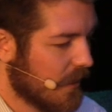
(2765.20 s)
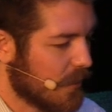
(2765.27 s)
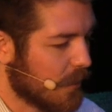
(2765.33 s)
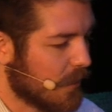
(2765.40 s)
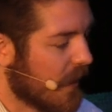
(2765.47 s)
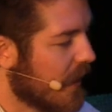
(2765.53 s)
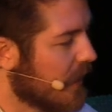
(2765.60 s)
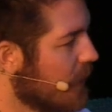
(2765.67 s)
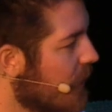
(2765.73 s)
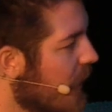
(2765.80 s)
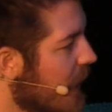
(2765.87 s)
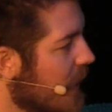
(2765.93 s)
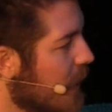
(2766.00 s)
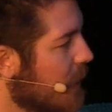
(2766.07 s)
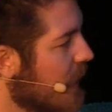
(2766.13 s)
to find the
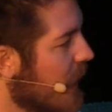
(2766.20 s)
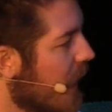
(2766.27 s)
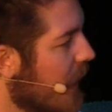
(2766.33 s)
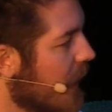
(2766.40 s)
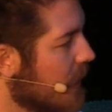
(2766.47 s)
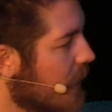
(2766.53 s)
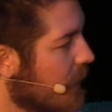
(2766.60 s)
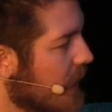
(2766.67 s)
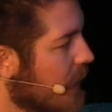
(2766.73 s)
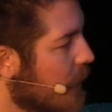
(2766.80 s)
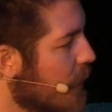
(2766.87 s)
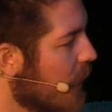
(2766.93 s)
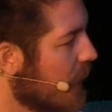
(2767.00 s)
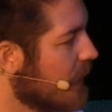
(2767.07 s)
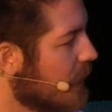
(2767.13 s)
right API or something. It's
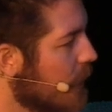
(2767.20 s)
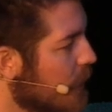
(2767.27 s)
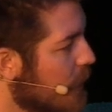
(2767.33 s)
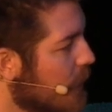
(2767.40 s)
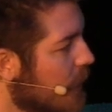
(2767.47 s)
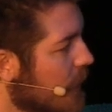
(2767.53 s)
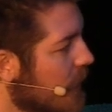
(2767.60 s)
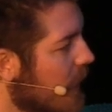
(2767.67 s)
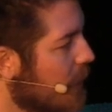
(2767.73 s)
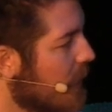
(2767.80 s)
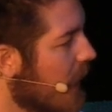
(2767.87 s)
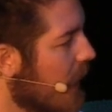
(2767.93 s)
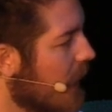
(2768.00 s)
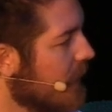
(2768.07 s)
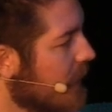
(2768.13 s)
because I don't know the
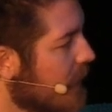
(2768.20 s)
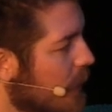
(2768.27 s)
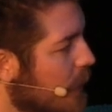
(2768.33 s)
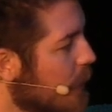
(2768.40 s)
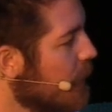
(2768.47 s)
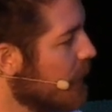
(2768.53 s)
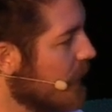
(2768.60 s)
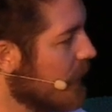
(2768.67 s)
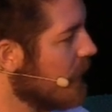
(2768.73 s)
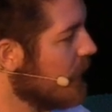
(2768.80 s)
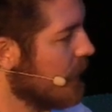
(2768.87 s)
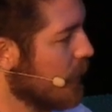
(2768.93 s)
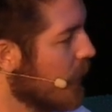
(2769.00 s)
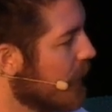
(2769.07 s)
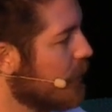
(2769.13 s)
API. No,
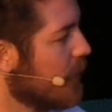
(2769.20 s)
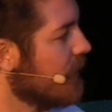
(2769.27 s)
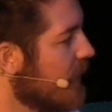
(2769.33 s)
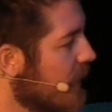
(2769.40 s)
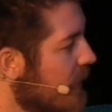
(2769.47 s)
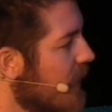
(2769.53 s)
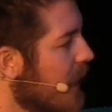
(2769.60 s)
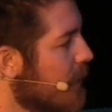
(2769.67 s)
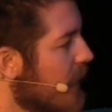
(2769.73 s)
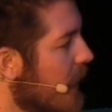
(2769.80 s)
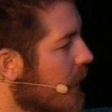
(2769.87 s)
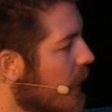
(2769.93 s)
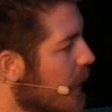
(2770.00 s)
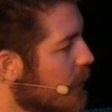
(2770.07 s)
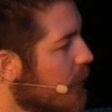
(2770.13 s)
you have to invent the
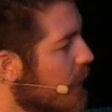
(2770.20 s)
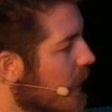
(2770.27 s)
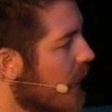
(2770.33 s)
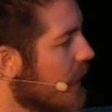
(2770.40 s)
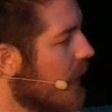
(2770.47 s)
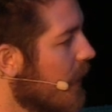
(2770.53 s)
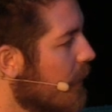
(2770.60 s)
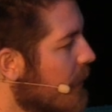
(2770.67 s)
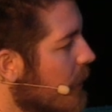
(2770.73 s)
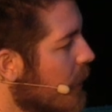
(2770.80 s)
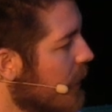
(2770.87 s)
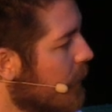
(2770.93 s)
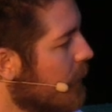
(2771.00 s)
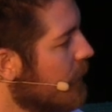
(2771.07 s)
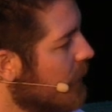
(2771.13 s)
API. You have right. to figure out how am I
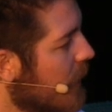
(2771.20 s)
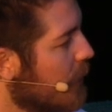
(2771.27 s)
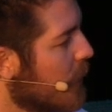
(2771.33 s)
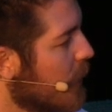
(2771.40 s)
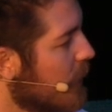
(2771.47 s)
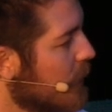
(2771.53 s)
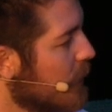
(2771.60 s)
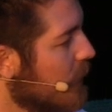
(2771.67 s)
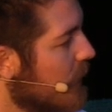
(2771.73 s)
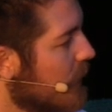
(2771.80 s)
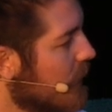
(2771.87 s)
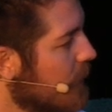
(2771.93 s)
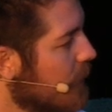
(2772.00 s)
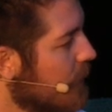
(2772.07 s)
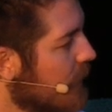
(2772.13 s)
going to how am I going to do
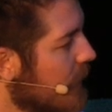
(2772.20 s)
this.